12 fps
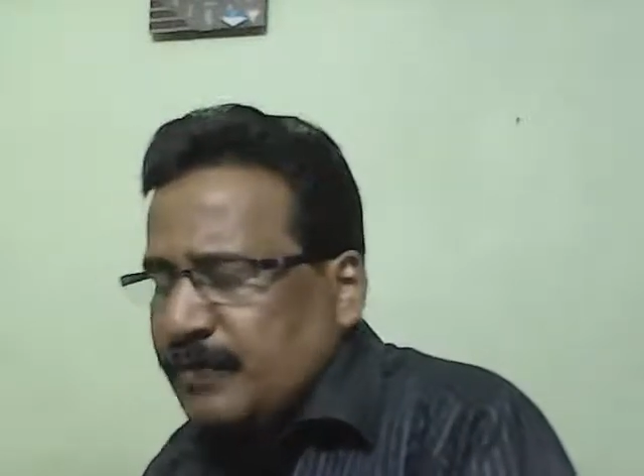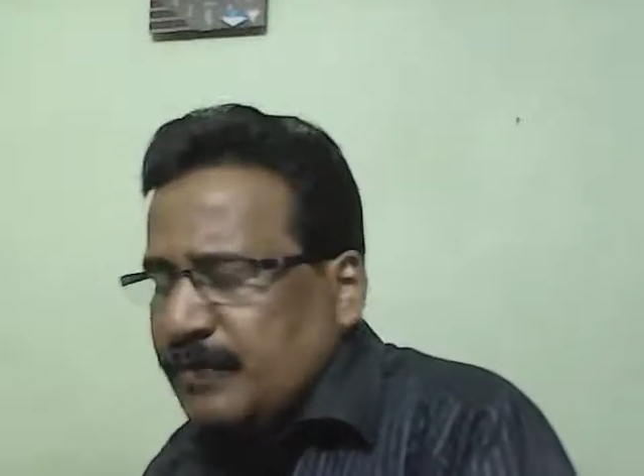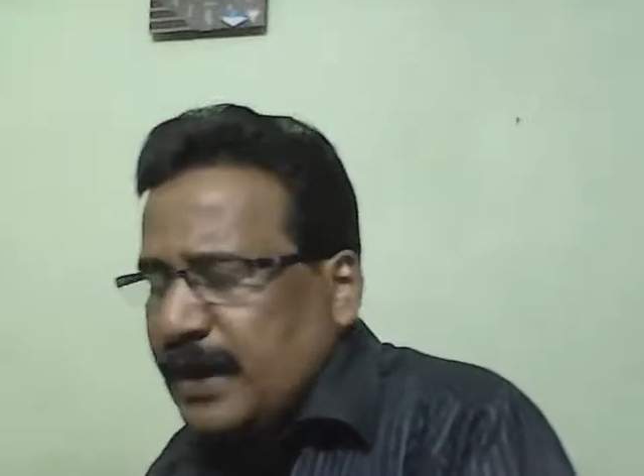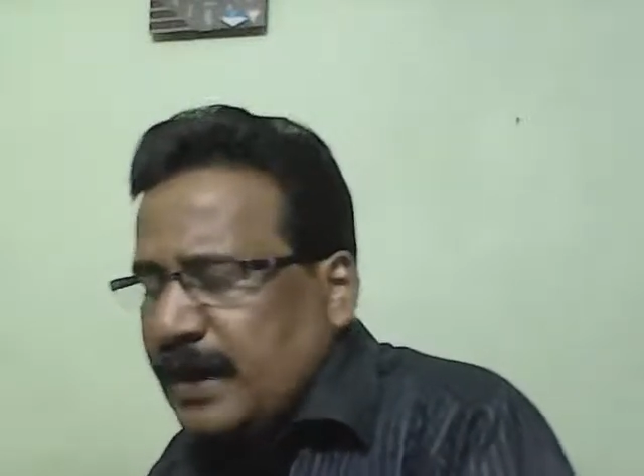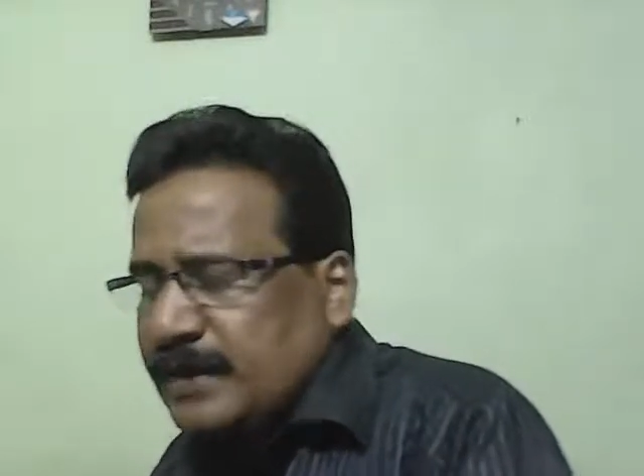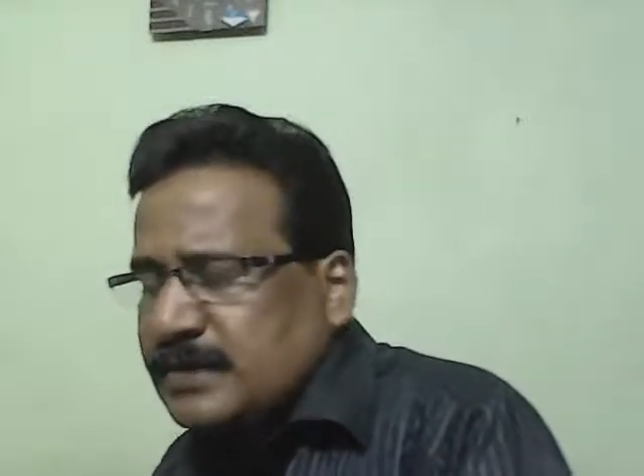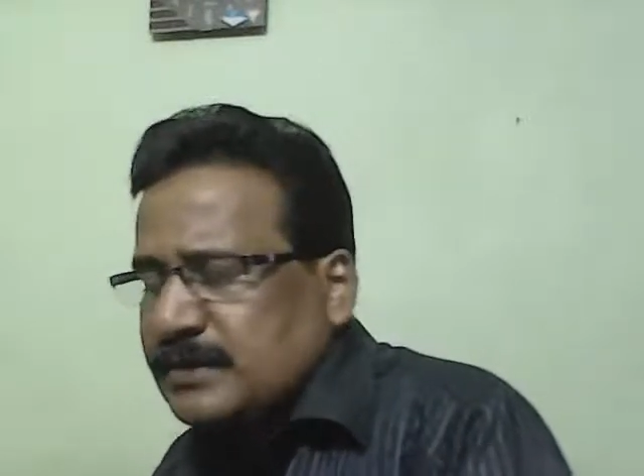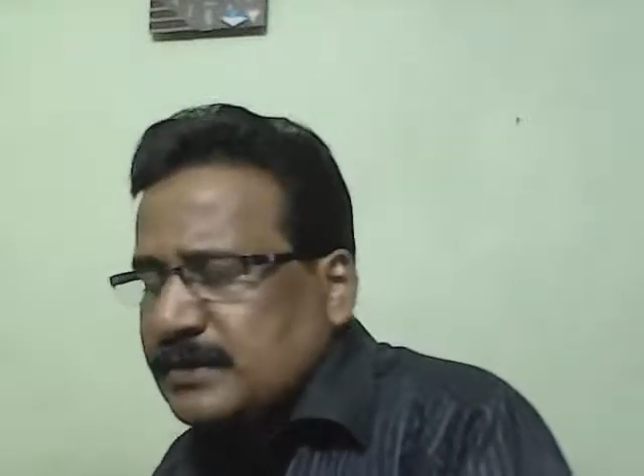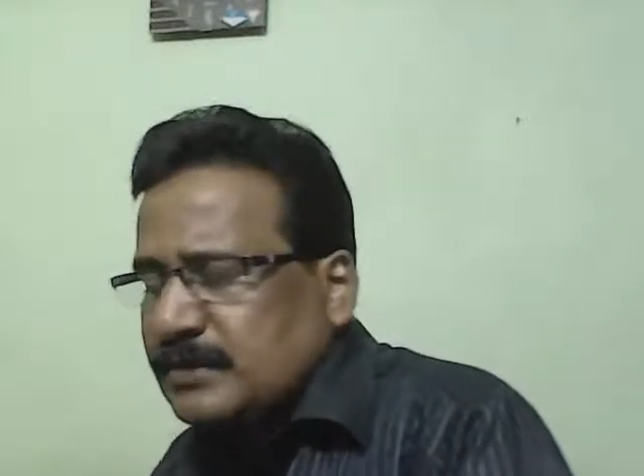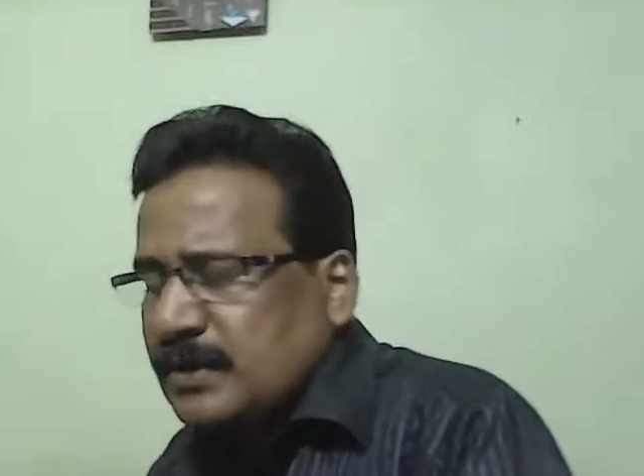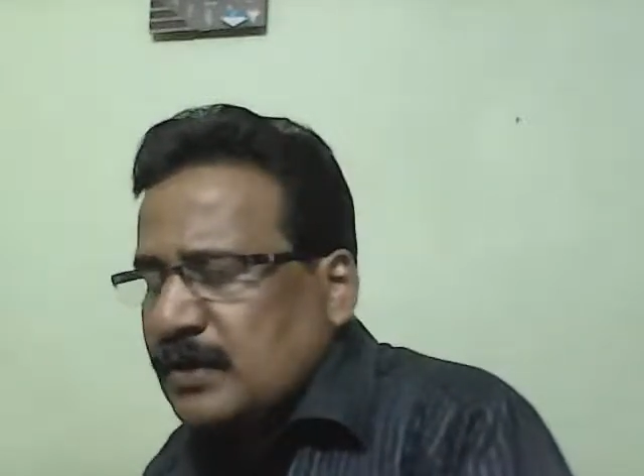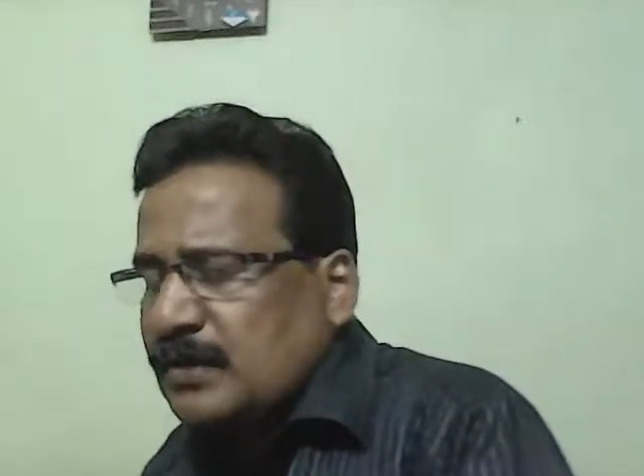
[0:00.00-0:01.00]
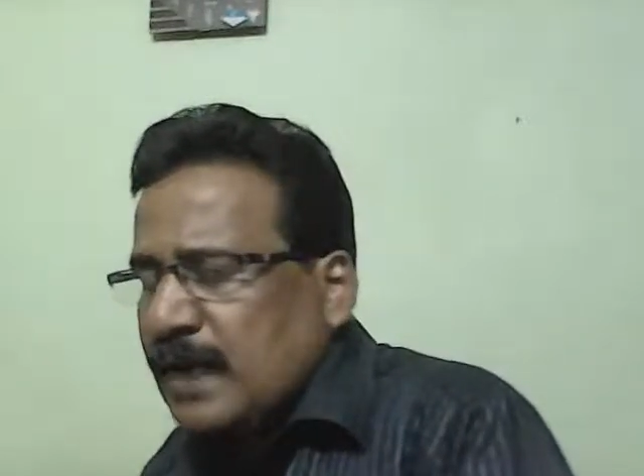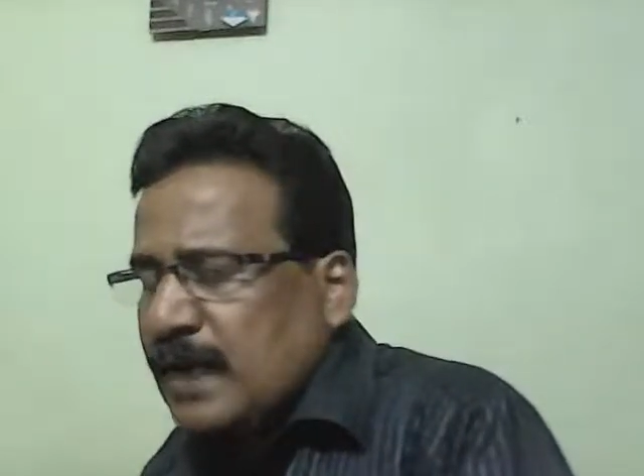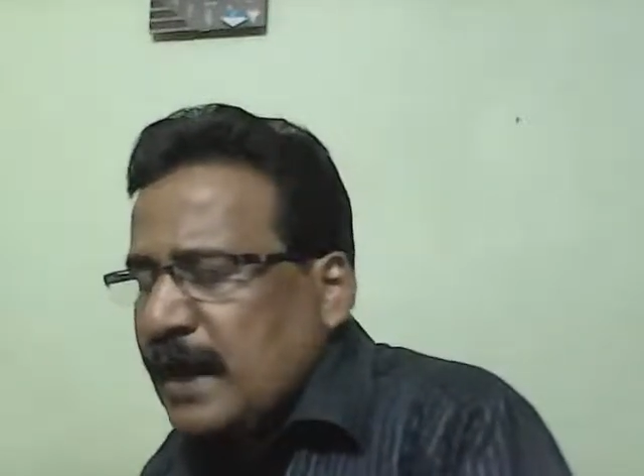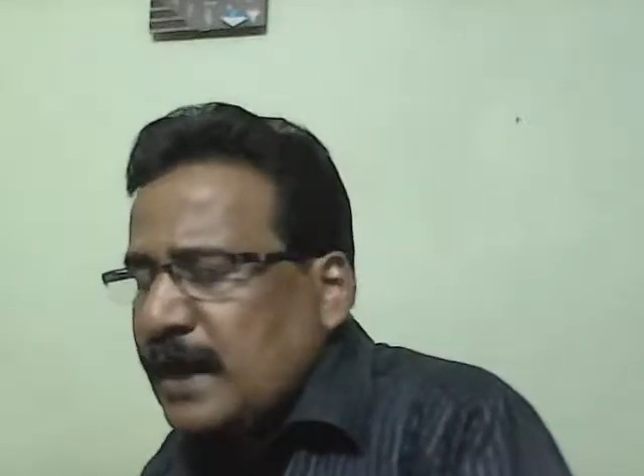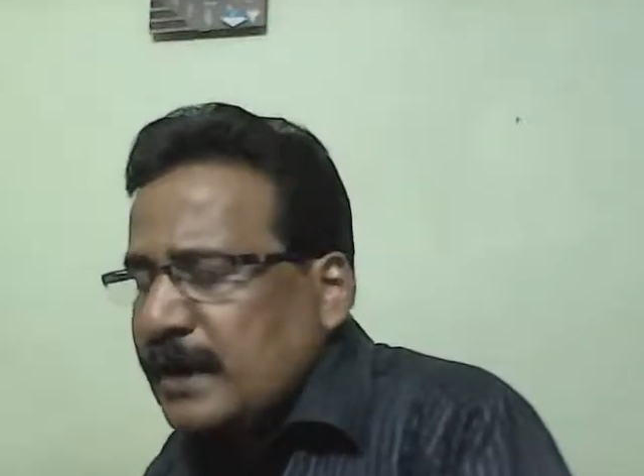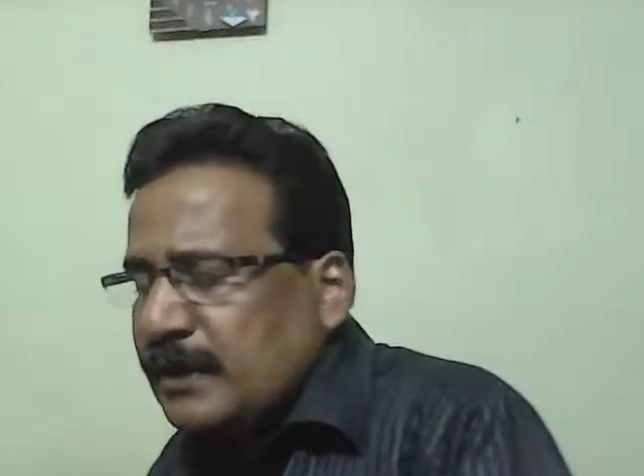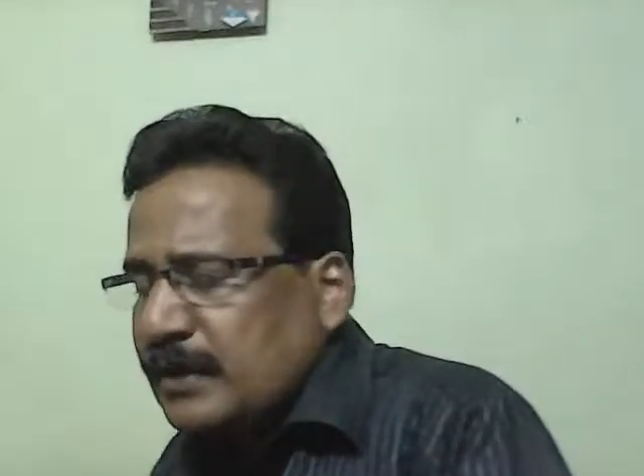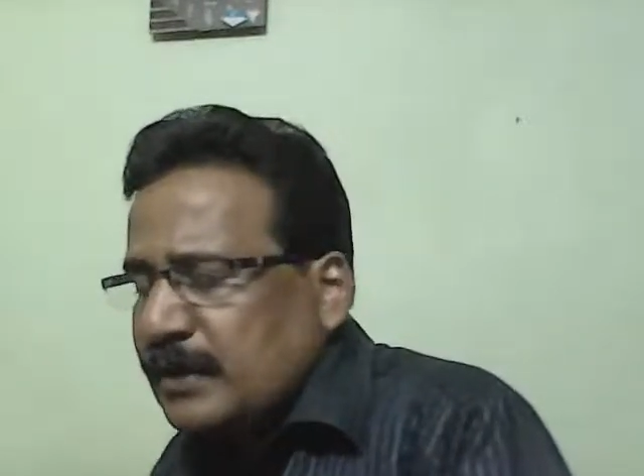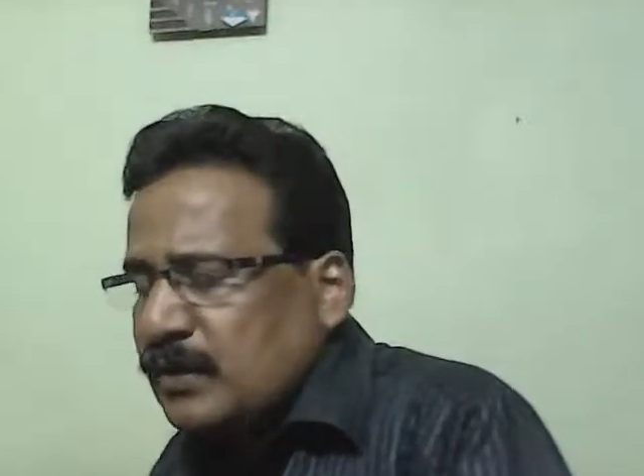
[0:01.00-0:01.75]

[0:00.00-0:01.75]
Because the third